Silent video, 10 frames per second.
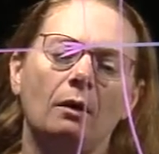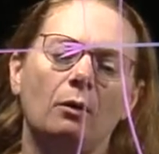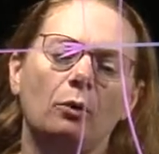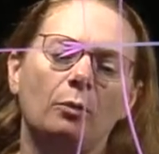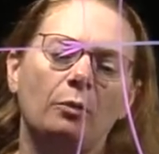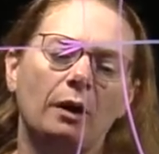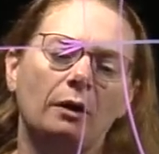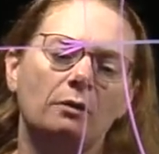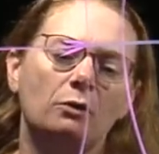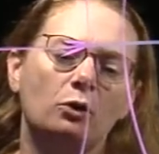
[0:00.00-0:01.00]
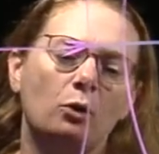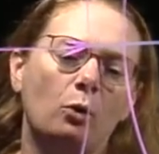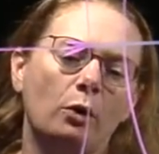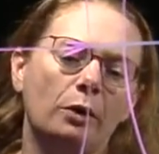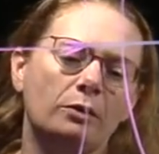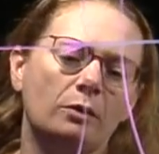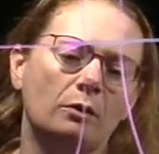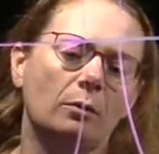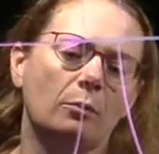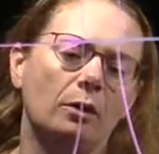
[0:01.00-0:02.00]
We bend towards the
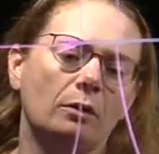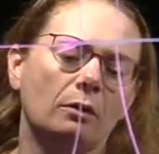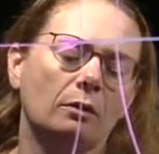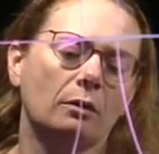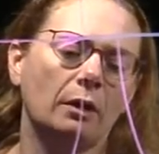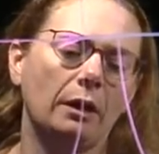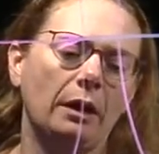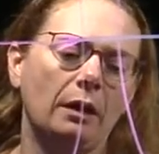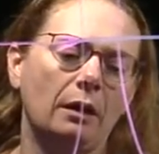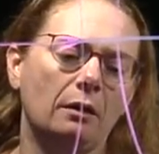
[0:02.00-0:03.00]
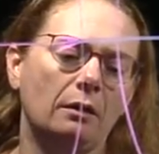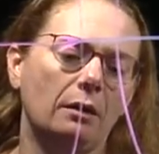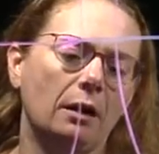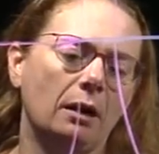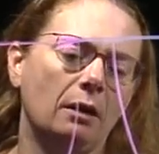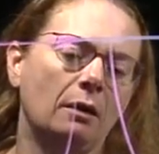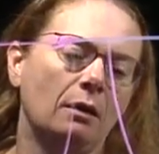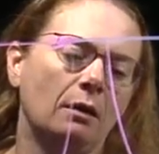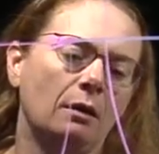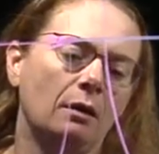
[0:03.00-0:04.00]
normal, and then
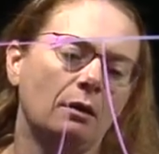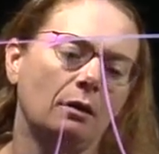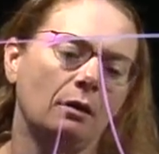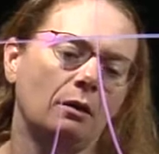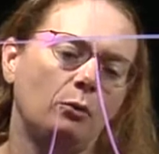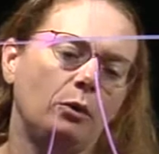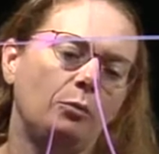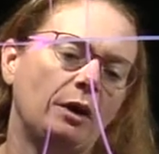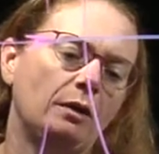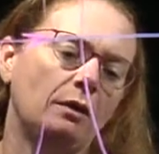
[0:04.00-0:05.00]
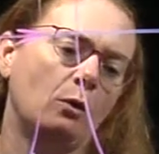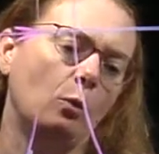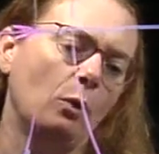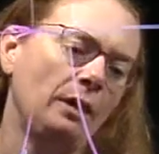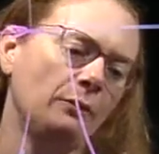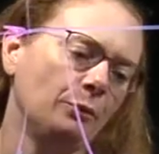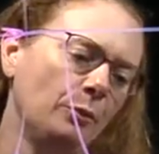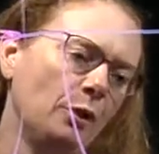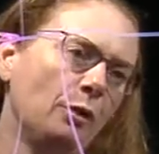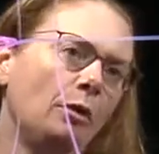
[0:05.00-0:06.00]
We bend away from
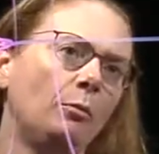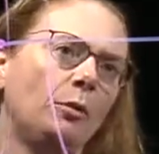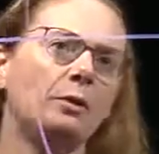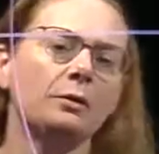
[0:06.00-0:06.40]
the normal.